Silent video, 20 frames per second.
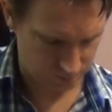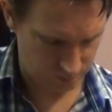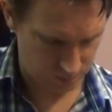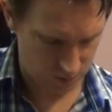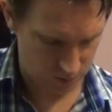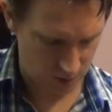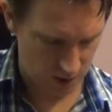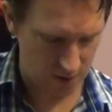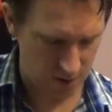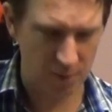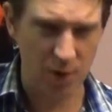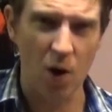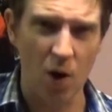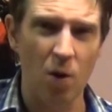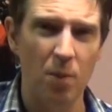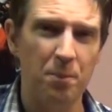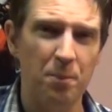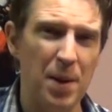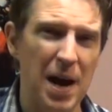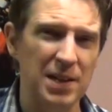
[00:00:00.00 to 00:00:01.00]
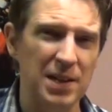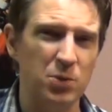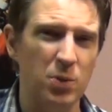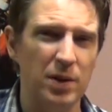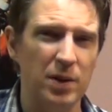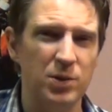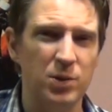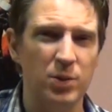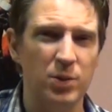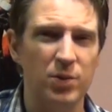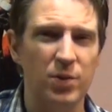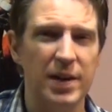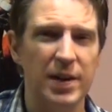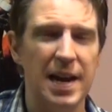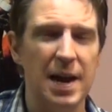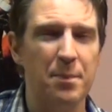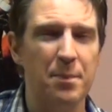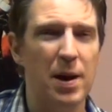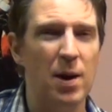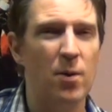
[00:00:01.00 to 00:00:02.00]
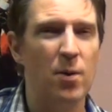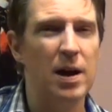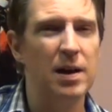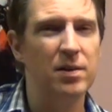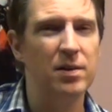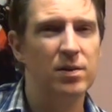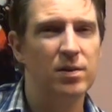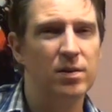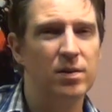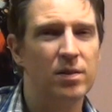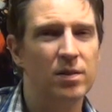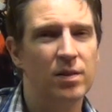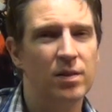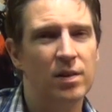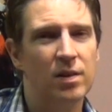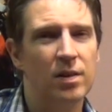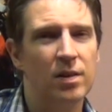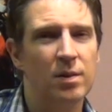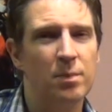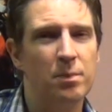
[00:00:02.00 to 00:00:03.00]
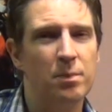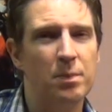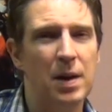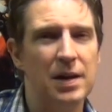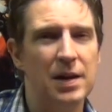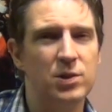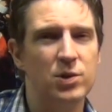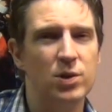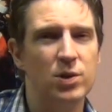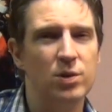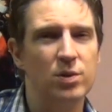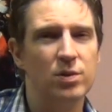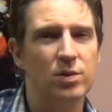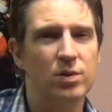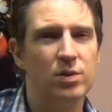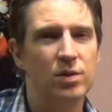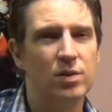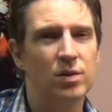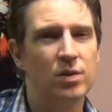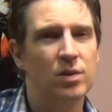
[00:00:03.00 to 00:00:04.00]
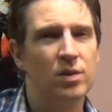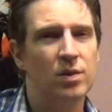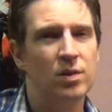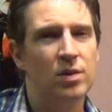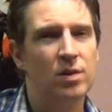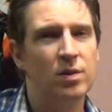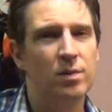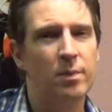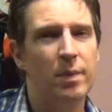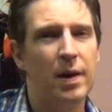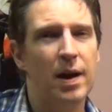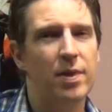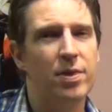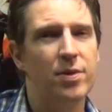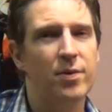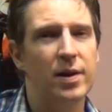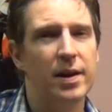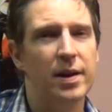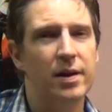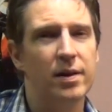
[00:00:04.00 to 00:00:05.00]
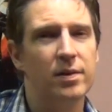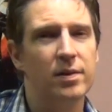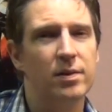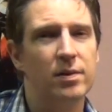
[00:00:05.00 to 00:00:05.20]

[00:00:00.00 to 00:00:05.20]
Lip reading: So you've got parts 1, 2 and 3 now. Part 1, part 2, part 3.